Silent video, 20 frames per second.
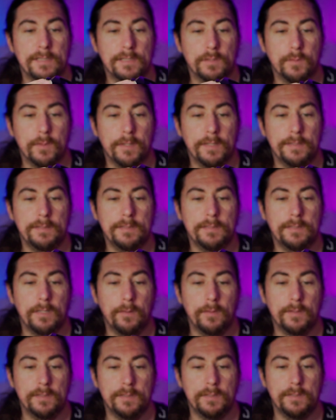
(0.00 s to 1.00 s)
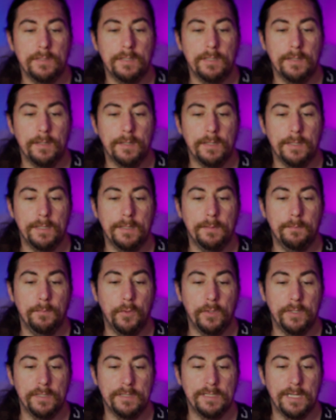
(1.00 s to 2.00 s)
this lens, so it's
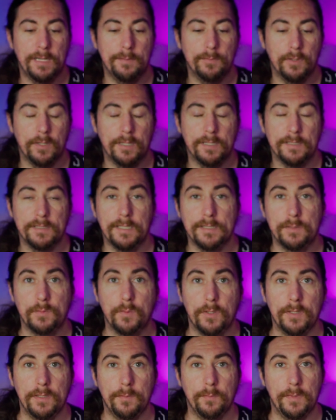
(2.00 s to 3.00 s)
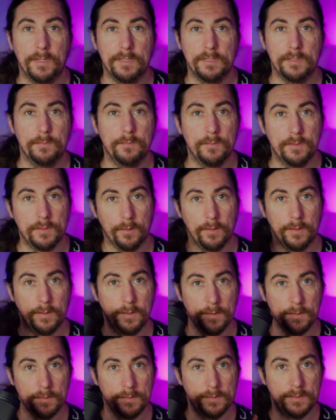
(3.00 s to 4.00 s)
in-body stabilized. That's what I didn't mention. Sorry,
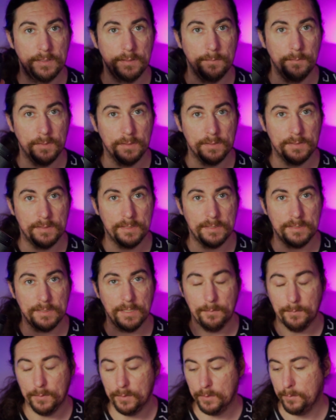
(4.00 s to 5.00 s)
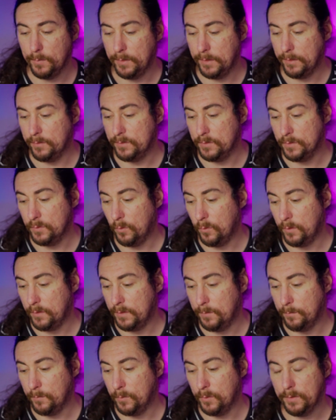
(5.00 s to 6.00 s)
the Sigma 16mm is not
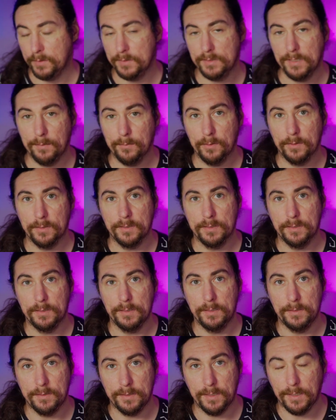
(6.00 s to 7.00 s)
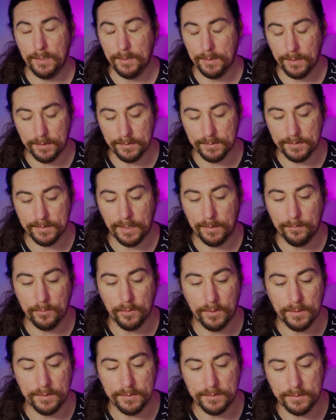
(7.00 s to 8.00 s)
in-body stabilized, in-lens
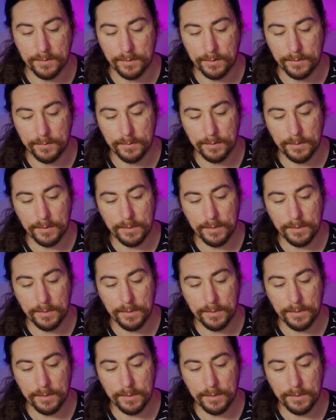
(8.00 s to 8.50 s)
stabilized, so